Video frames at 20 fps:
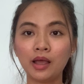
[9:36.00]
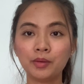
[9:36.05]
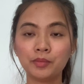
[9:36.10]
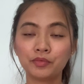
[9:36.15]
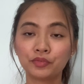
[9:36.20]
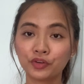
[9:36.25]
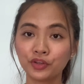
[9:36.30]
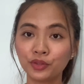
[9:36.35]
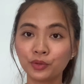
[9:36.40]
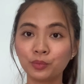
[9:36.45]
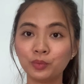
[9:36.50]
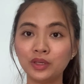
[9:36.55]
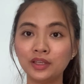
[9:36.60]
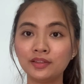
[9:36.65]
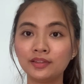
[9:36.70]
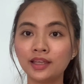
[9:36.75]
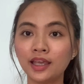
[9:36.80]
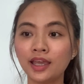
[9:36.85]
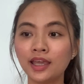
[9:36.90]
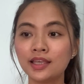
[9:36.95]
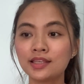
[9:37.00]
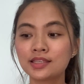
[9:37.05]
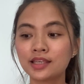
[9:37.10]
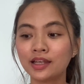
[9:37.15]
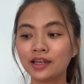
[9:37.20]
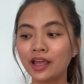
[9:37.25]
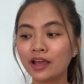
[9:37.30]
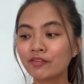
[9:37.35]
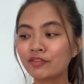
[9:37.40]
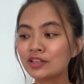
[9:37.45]
for the weekdays,
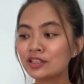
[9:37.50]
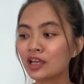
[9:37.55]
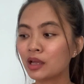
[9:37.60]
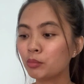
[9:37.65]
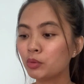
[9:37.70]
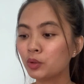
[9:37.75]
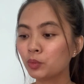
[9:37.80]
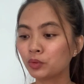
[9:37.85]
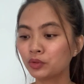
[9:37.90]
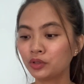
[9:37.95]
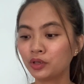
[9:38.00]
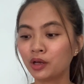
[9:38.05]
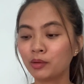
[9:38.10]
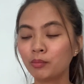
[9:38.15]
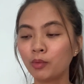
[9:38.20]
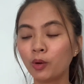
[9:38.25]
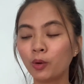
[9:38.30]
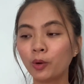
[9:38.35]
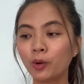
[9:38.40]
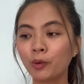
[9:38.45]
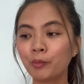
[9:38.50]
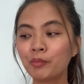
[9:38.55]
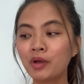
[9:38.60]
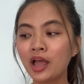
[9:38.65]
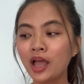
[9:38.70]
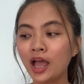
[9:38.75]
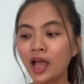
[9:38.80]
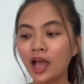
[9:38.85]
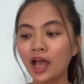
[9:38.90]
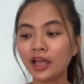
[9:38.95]
and every time he would come home,
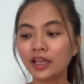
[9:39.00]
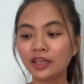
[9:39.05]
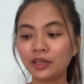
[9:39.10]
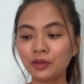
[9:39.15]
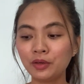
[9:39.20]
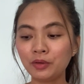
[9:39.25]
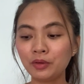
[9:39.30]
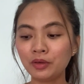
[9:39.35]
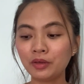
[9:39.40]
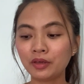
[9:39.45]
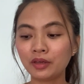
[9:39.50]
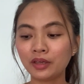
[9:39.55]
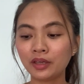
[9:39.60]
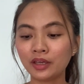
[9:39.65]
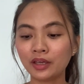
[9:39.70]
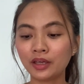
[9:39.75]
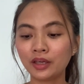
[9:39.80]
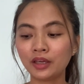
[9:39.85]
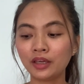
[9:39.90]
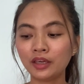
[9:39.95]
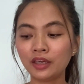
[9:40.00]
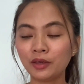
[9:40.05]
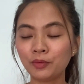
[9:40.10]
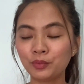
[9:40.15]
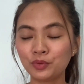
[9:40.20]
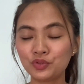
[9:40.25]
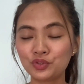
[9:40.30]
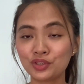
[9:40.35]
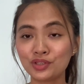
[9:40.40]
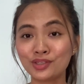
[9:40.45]
he
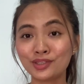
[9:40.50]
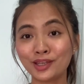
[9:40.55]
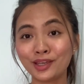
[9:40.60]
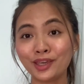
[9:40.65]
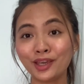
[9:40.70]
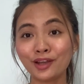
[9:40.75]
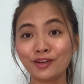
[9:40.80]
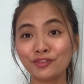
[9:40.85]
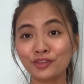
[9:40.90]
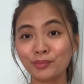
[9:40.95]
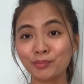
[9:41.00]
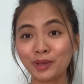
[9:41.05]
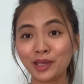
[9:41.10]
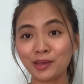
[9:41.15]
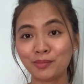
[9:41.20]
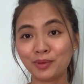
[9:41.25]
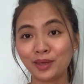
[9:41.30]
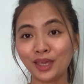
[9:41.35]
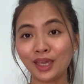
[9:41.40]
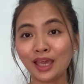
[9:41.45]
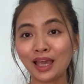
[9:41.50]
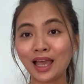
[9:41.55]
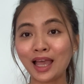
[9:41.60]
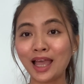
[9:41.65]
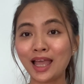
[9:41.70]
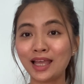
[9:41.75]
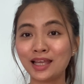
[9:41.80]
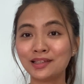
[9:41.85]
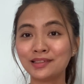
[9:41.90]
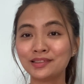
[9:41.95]
would just take care of the baby
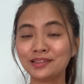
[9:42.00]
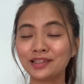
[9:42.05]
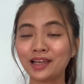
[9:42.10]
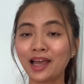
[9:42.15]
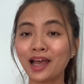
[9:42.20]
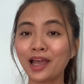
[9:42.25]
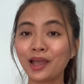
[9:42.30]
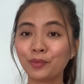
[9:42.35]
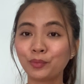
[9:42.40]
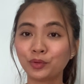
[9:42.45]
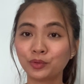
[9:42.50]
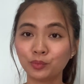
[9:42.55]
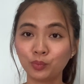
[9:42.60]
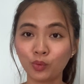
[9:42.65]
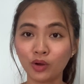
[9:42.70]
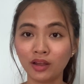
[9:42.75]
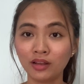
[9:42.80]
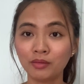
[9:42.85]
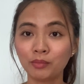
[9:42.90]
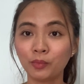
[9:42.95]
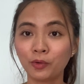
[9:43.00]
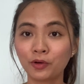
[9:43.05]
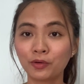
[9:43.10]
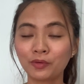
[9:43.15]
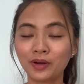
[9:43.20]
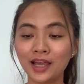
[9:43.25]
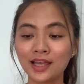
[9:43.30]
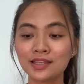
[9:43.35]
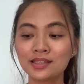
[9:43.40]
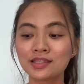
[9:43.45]
and I would want more
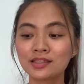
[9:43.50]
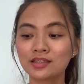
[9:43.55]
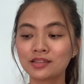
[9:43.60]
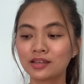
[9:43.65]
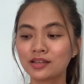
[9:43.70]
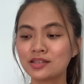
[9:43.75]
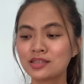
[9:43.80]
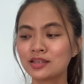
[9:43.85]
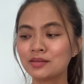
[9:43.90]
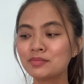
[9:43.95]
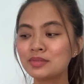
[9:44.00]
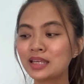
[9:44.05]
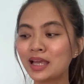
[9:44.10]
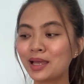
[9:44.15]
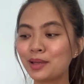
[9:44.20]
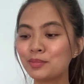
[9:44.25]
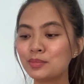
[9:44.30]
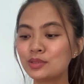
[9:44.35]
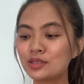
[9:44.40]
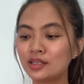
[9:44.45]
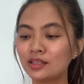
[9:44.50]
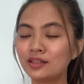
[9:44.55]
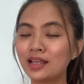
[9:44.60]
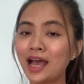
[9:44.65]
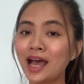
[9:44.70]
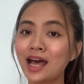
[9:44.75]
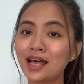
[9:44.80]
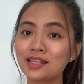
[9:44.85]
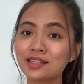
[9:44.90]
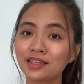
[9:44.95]
rest. Sometimes he'd
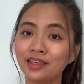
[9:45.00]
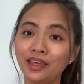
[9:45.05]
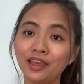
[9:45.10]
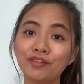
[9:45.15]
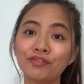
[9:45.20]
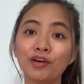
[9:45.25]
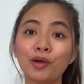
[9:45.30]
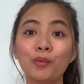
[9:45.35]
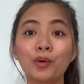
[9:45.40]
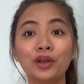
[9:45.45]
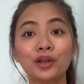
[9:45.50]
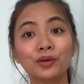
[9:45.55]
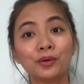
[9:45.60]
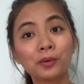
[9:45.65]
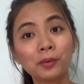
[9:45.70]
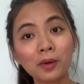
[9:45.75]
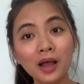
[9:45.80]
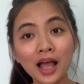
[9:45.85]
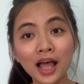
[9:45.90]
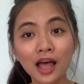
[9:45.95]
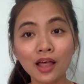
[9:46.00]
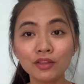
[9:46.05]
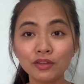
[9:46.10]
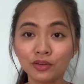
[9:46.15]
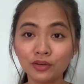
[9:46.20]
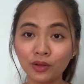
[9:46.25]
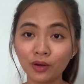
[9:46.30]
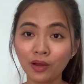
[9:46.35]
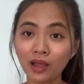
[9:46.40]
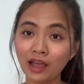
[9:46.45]
ask if I want to go out,
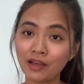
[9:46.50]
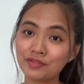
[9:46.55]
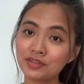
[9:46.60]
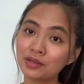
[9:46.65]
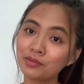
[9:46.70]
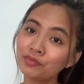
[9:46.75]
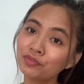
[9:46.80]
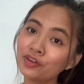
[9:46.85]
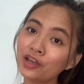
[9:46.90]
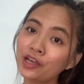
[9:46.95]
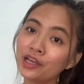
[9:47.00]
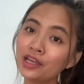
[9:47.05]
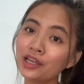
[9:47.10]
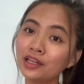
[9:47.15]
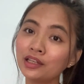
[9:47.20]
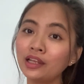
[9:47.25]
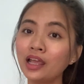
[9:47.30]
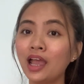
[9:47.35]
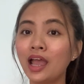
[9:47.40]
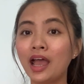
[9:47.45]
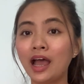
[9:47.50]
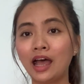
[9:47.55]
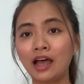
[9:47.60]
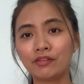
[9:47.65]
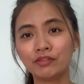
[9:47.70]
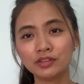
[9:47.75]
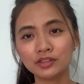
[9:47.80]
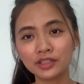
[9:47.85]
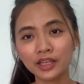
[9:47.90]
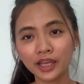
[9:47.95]
you know, have some fun,
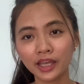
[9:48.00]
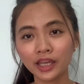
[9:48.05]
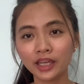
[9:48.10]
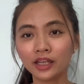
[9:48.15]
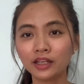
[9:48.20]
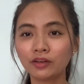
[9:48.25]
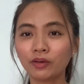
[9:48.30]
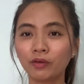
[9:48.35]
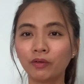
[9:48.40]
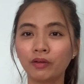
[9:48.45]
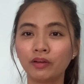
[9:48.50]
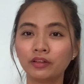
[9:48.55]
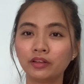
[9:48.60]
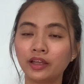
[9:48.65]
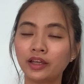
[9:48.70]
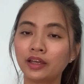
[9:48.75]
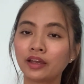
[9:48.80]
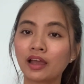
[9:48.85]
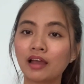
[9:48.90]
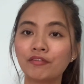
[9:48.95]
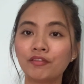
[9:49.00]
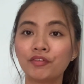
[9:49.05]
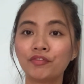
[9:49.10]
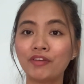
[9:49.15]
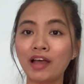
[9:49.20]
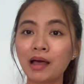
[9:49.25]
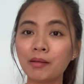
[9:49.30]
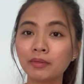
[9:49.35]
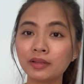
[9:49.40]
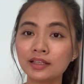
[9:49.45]
have a date, or like have a
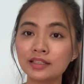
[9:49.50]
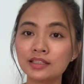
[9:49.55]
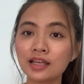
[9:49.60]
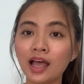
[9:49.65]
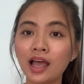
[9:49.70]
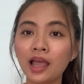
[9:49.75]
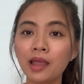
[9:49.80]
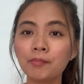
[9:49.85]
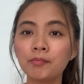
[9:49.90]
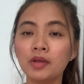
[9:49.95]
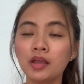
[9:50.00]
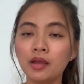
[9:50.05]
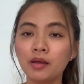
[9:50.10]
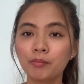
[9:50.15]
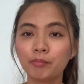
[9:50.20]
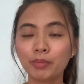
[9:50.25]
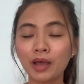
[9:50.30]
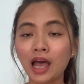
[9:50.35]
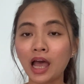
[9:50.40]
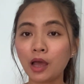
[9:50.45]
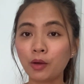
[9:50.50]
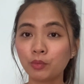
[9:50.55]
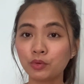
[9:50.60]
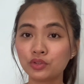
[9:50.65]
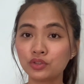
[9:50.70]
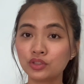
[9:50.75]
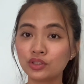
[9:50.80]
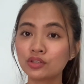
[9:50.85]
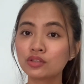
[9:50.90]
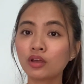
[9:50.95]
family time, but I
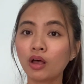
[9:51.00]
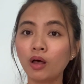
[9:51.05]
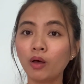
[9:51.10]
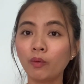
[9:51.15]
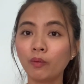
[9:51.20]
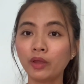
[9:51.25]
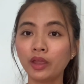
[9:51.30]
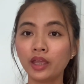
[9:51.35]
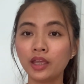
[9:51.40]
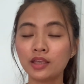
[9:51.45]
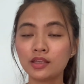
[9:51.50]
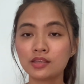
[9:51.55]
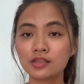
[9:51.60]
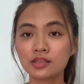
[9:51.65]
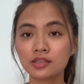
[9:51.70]
would just always